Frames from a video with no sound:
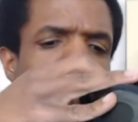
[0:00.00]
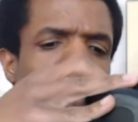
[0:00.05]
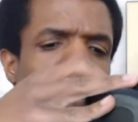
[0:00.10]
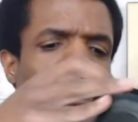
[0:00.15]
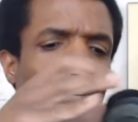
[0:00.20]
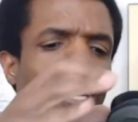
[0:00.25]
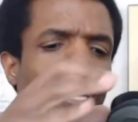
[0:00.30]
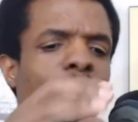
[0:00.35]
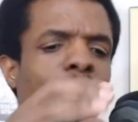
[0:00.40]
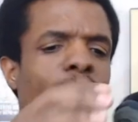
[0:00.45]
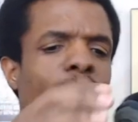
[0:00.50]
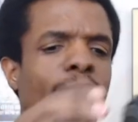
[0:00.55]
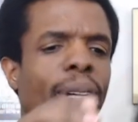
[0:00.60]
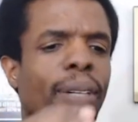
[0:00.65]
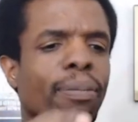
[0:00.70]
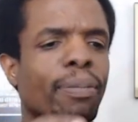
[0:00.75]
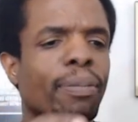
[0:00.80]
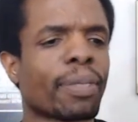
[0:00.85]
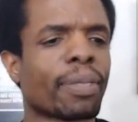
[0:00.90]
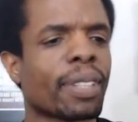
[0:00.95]
But either way,
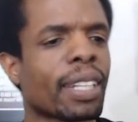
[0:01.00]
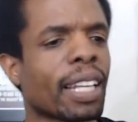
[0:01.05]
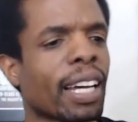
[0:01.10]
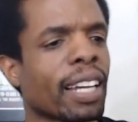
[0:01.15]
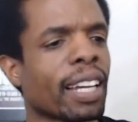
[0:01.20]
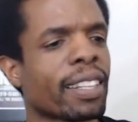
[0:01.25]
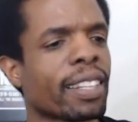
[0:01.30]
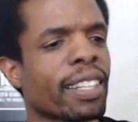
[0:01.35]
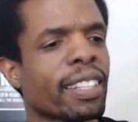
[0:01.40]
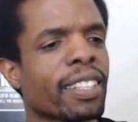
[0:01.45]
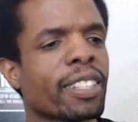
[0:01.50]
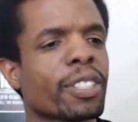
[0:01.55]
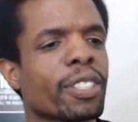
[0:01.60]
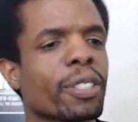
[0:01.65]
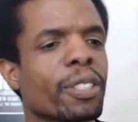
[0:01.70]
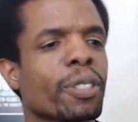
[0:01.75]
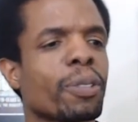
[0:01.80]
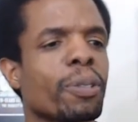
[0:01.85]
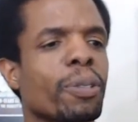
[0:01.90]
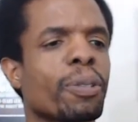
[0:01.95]
I think these are
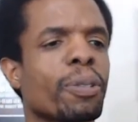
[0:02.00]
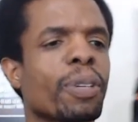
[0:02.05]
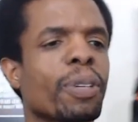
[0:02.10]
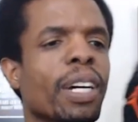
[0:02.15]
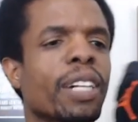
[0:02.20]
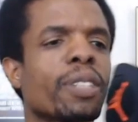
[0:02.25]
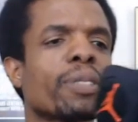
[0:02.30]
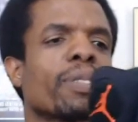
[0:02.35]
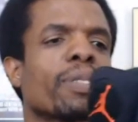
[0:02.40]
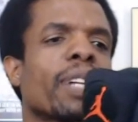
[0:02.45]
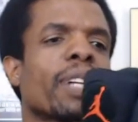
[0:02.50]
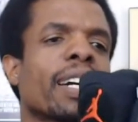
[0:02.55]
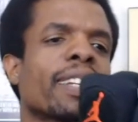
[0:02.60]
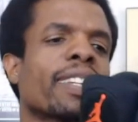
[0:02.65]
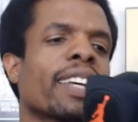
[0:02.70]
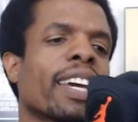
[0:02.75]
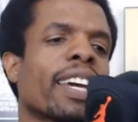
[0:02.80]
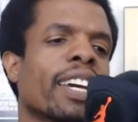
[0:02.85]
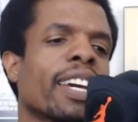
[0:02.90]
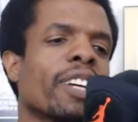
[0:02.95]
cool. I do like
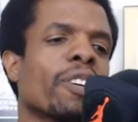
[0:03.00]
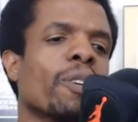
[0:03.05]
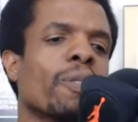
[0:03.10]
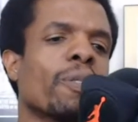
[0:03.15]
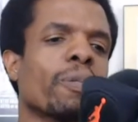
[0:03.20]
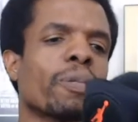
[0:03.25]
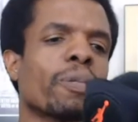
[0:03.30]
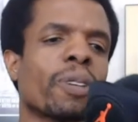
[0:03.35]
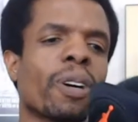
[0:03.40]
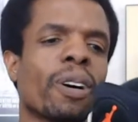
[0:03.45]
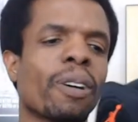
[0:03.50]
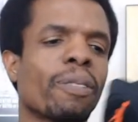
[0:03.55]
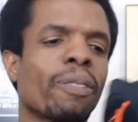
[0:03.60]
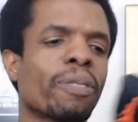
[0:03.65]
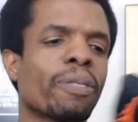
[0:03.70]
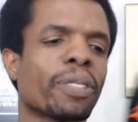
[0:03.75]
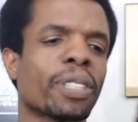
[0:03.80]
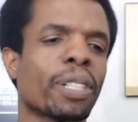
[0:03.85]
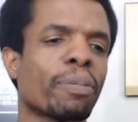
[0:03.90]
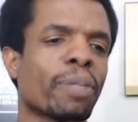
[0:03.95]
the eight overall
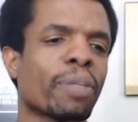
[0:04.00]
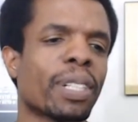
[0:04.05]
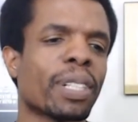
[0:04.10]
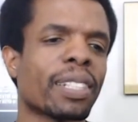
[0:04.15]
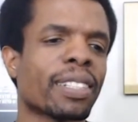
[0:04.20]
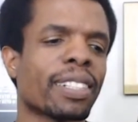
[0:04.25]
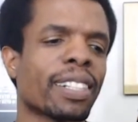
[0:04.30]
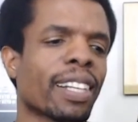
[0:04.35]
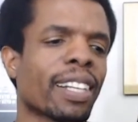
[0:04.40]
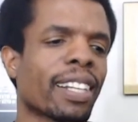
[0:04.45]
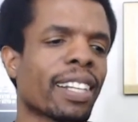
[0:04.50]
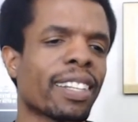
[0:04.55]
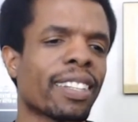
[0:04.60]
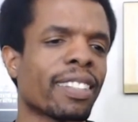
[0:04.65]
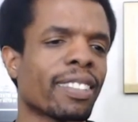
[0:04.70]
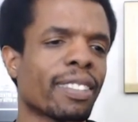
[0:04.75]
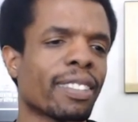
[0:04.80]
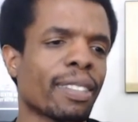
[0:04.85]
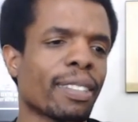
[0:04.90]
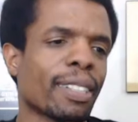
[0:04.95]
for some reason. I
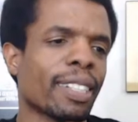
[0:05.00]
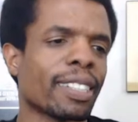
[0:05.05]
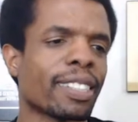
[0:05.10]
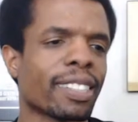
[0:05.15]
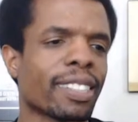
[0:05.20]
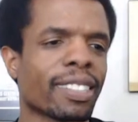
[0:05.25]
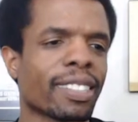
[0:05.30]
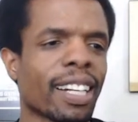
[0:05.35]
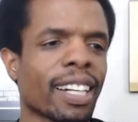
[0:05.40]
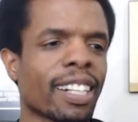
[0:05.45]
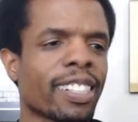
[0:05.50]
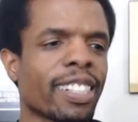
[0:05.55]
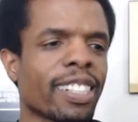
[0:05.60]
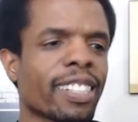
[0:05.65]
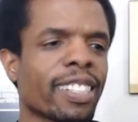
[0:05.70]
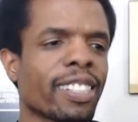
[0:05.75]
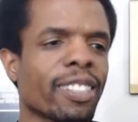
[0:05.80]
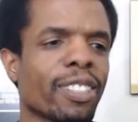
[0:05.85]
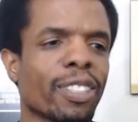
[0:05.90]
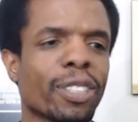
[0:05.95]
just got a
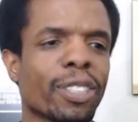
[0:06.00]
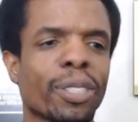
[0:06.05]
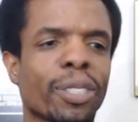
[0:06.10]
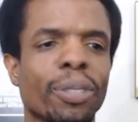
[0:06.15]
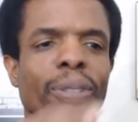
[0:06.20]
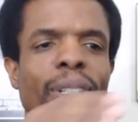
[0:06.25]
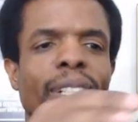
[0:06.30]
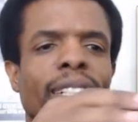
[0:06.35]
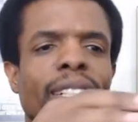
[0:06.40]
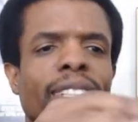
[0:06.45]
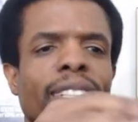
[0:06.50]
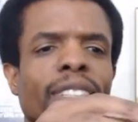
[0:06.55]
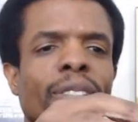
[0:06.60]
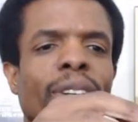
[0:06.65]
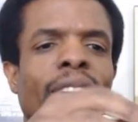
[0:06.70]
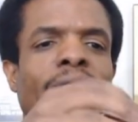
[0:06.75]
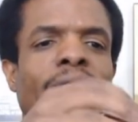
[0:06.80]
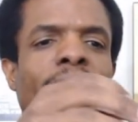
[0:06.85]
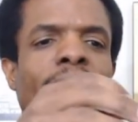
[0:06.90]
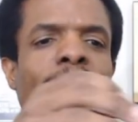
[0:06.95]
decent look to it. So I
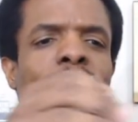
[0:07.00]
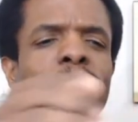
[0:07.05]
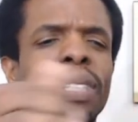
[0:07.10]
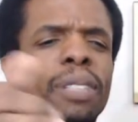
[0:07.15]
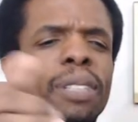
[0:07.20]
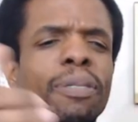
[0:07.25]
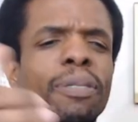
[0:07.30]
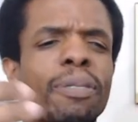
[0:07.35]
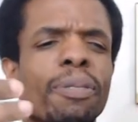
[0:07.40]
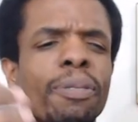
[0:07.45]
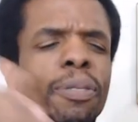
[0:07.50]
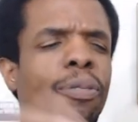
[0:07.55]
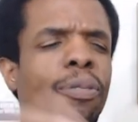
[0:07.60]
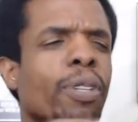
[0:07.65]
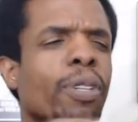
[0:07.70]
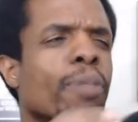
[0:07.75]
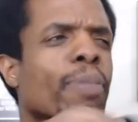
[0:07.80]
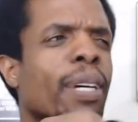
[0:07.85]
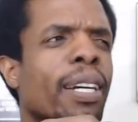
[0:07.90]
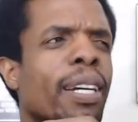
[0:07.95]
have what
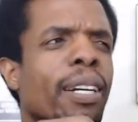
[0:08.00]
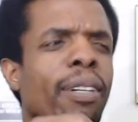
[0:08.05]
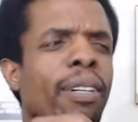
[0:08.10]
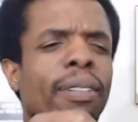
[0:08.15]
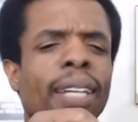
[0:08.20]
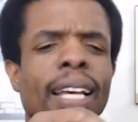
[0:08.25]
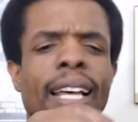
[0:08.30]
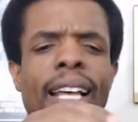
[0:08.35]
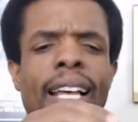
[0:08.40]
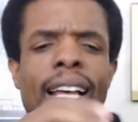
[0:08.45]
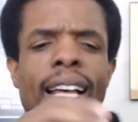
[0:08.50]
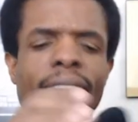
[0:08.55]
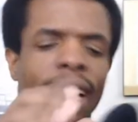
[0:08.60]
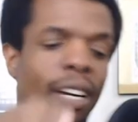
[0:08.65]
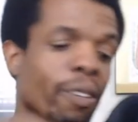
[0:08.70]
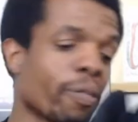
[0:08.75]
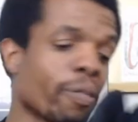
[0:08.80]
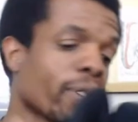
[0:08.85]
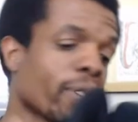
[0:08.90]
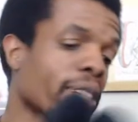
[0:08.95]
three pair. I
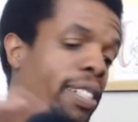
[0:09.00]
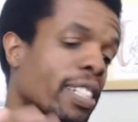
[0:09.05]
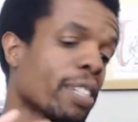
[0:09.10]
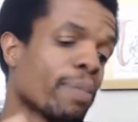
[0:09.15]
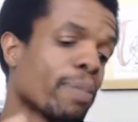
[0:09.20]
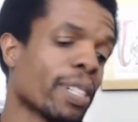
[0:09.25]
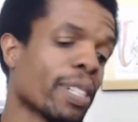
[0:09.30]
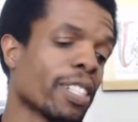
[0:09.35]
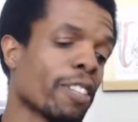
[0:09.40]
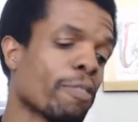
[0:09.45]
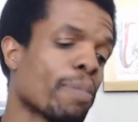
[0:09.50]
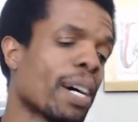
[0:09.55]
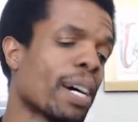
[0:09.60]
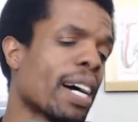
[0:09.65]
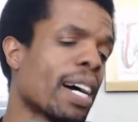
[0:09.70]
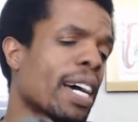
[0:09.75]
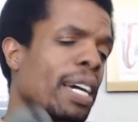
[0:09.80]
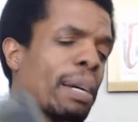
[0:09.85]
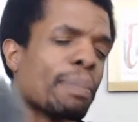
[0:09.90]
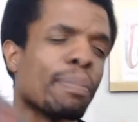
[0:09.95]
don't really see myself
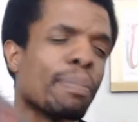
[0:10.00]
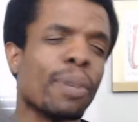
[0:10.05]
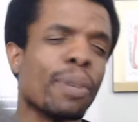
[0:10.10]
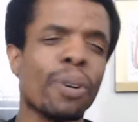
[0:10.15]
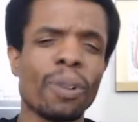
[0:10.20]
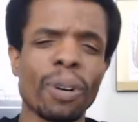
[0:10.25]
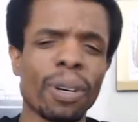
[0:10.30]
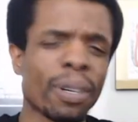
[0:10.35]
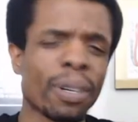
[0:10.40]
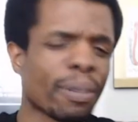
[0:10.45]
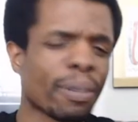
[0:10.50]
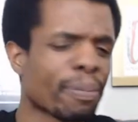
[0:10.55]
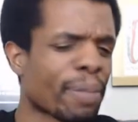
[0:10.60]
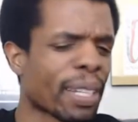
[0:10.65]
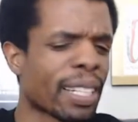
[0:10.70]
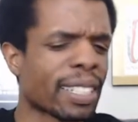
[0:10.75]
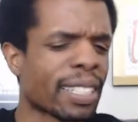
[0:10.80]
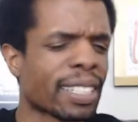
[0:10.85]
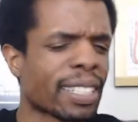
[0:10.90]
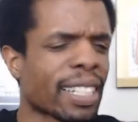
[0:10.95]
buying more
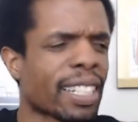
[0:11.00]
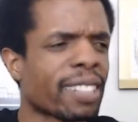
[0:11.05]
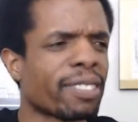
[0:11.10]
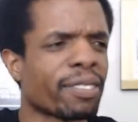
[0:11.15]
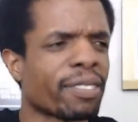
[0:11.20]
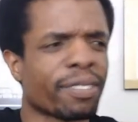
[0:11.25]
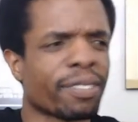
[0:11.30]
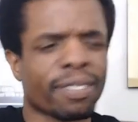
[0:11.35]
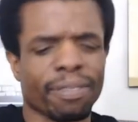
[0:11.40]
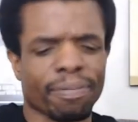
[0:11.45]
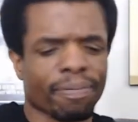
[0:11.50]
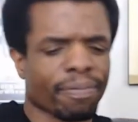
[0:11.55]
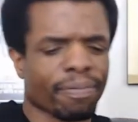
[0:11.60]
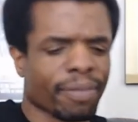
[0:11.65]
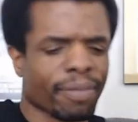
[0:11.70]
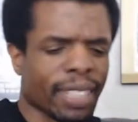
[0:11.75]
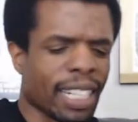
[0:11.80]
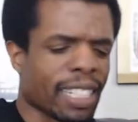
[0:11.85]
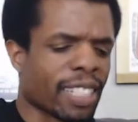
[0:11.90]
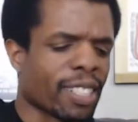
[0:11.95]
because I don't,
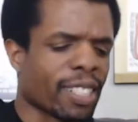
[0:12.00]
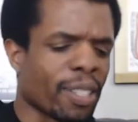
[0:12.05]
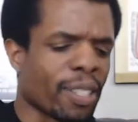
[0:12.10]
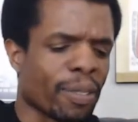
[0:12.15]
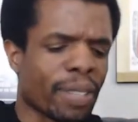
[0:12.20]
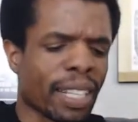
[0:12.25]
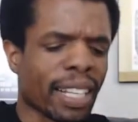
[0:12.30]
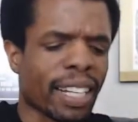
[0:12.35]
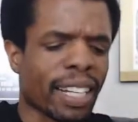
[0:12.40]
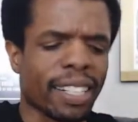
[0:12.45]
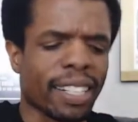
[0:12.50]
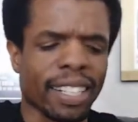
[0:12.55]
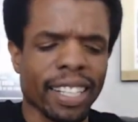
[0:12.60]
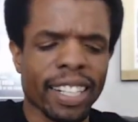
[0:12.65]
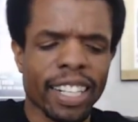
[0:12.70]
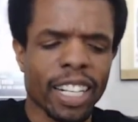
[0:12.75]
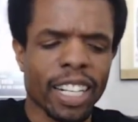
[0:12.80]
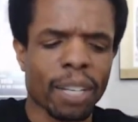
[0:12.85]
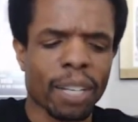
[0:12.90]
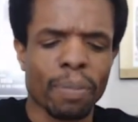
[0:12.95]
I just don't think I need
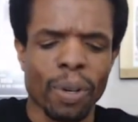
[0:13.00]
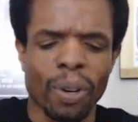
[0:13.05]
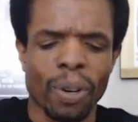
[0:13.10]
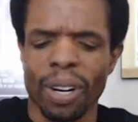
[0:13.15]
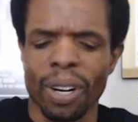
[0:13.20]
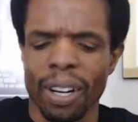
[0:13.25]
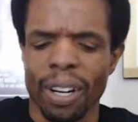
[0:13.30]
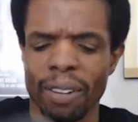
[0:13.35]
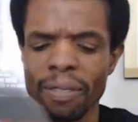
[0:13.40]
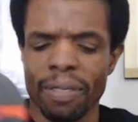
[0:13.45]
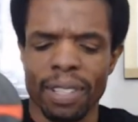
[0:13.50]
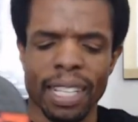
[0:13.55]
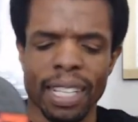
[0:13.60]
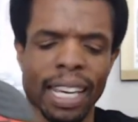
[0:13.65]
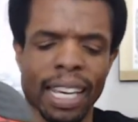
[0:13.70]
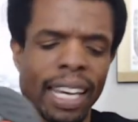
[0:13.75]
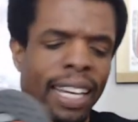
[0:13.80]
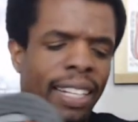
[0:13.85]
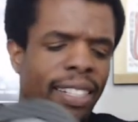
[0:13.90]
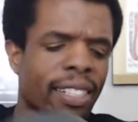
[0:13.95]
any more of the
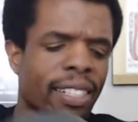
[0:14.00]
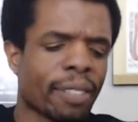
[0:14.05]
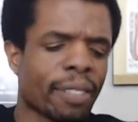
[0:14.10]
eight.